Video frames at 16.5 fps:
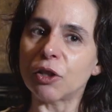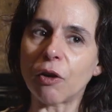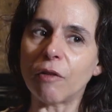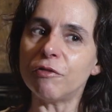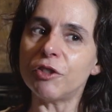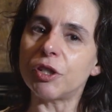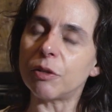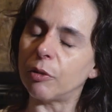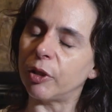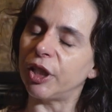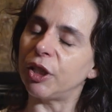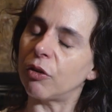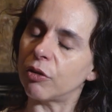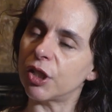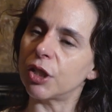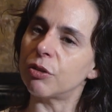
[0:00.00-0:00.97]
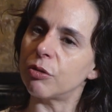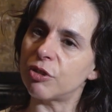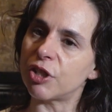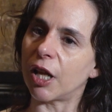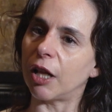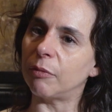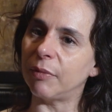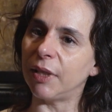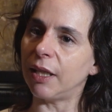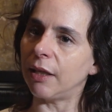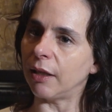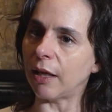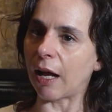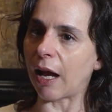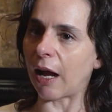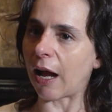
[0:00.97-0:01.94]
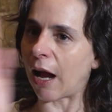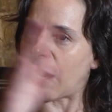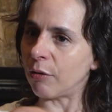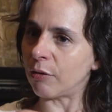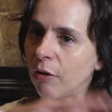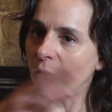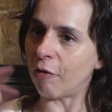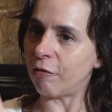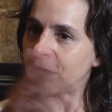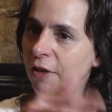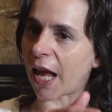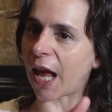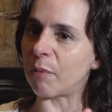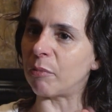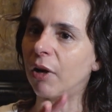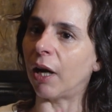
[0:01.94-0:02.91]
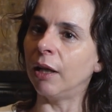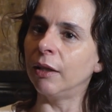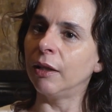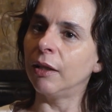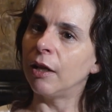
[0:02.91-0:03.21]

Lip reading: comfortable in order to tell me off camera,